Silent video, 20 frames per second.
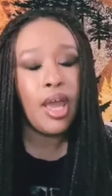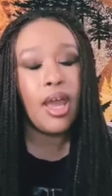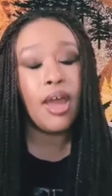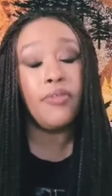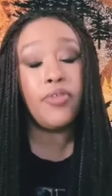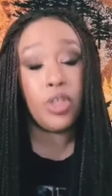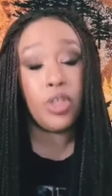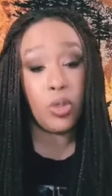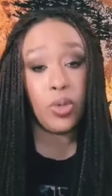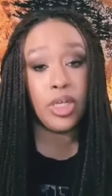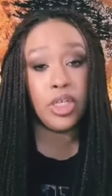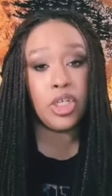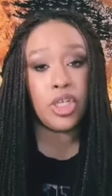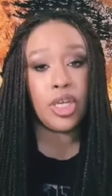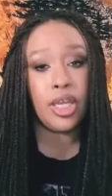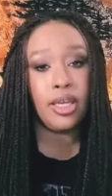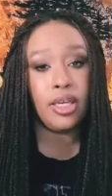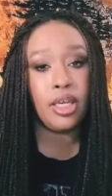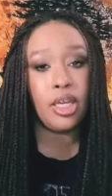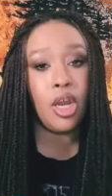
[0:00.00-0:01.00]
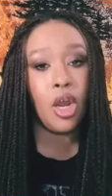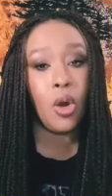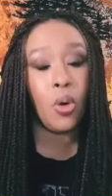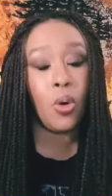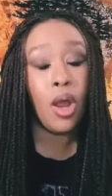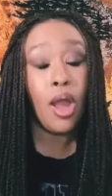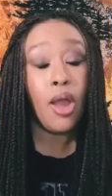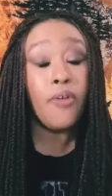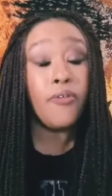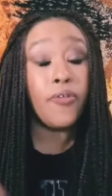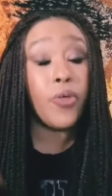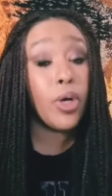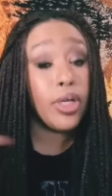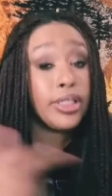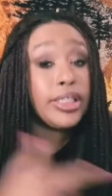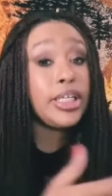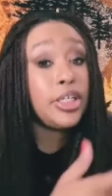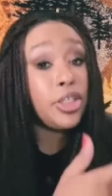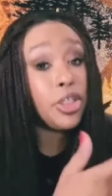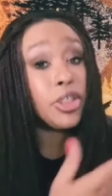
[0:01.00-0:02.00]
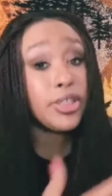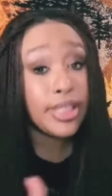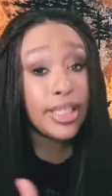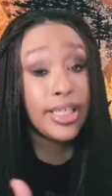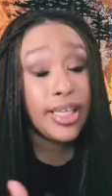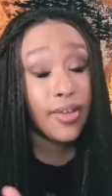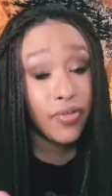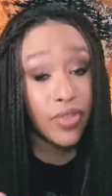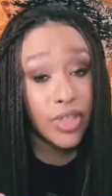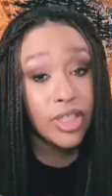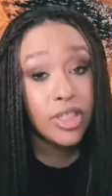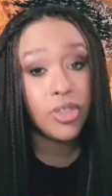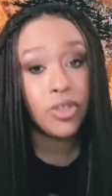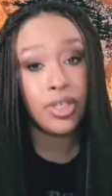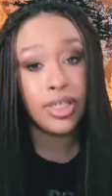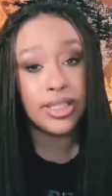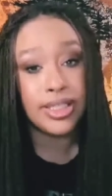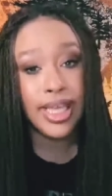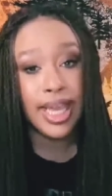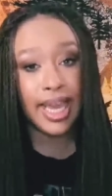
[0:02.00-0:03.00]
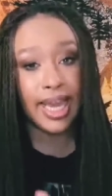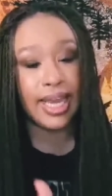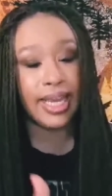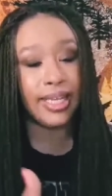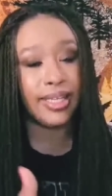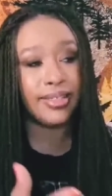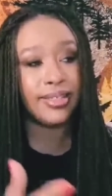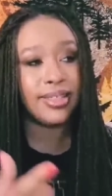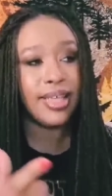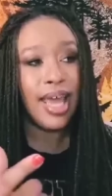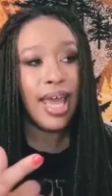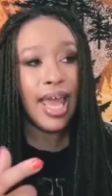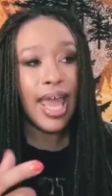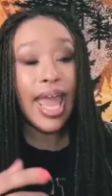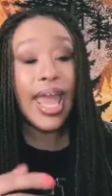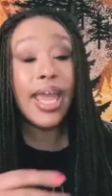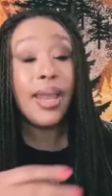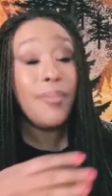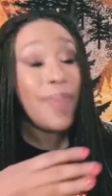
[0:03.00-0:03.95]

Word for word: of tuition you know for teachers to give the students a's and